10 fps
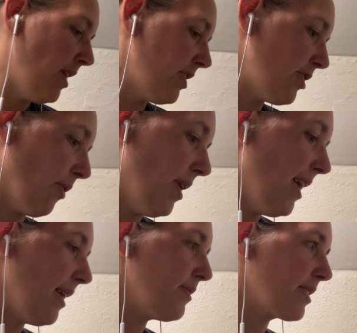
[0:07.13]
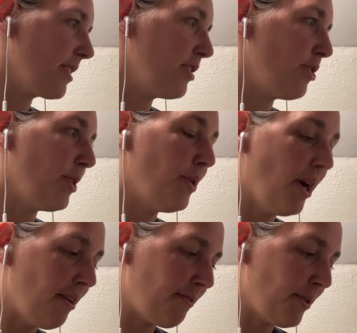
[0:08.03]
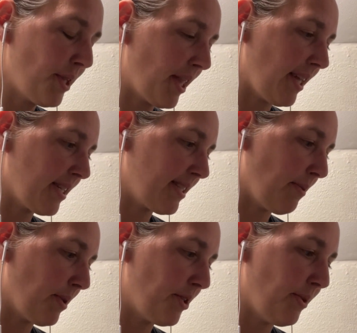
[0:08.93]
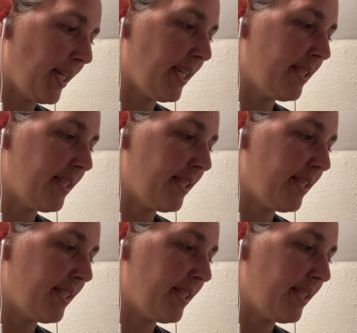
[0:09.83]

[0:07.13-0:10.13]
So I was going to show you a few of the things that we're doing.